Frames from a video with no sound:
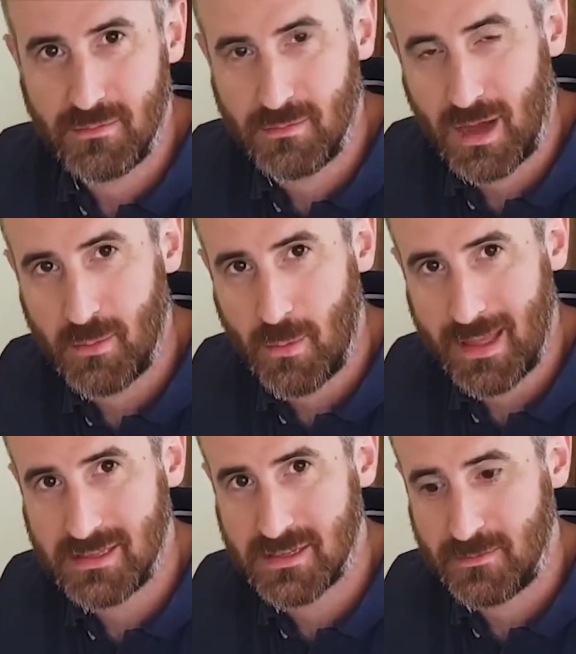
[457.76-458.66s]

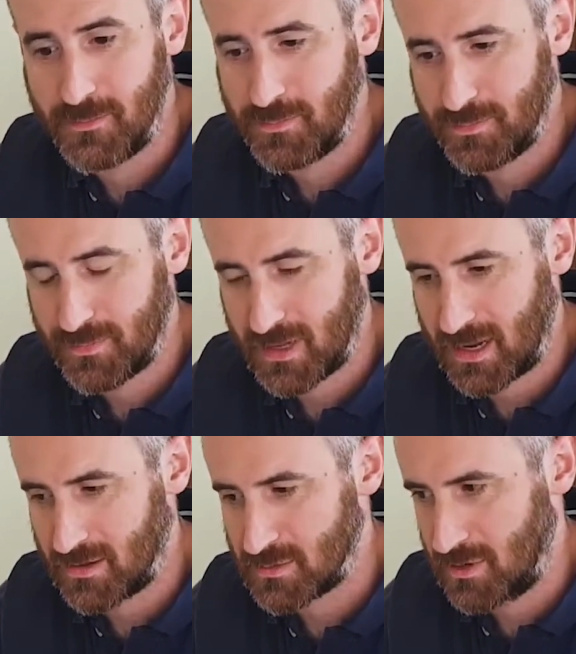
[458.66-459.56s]
momentum, and
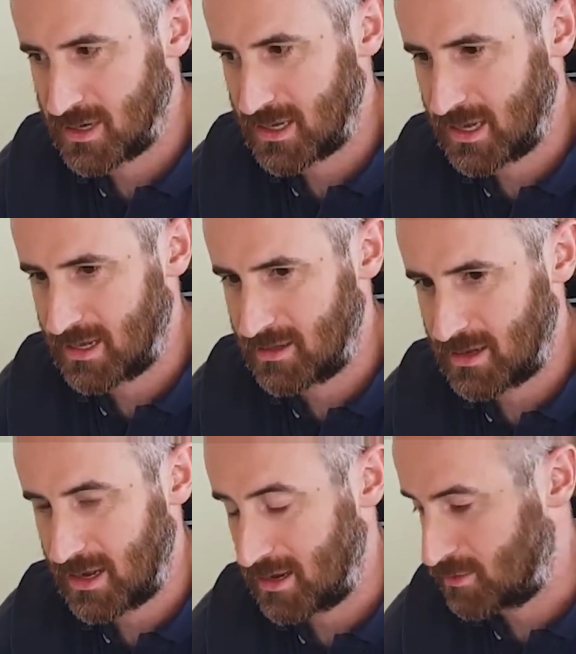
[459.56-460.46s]
how it's working out.
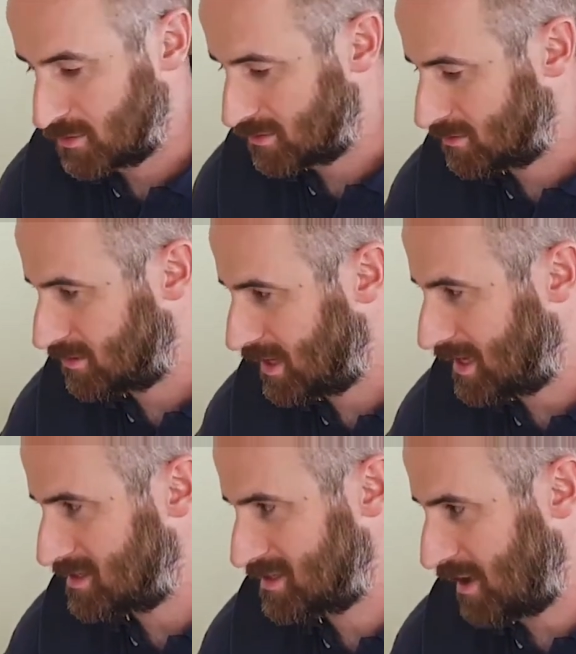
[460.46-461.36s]
And I will,
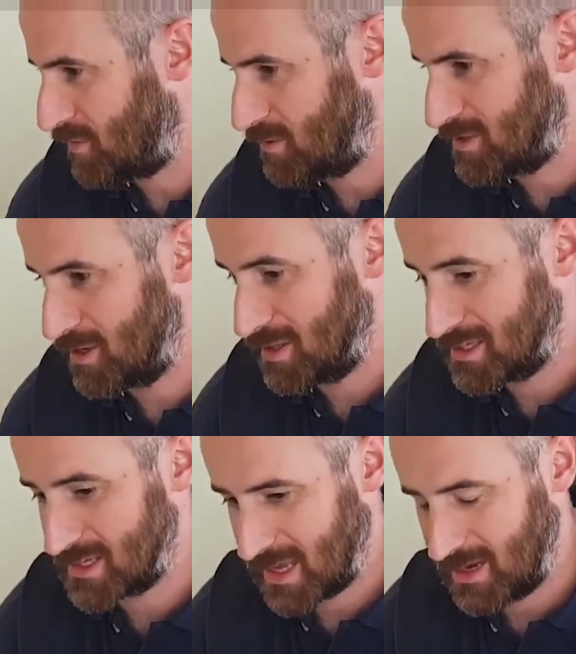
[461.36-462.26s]
yes, definitely be doing
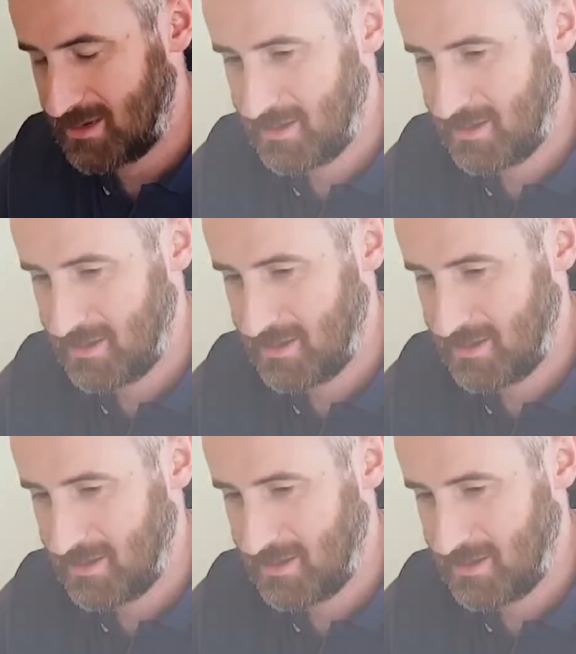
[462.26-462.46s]
this again.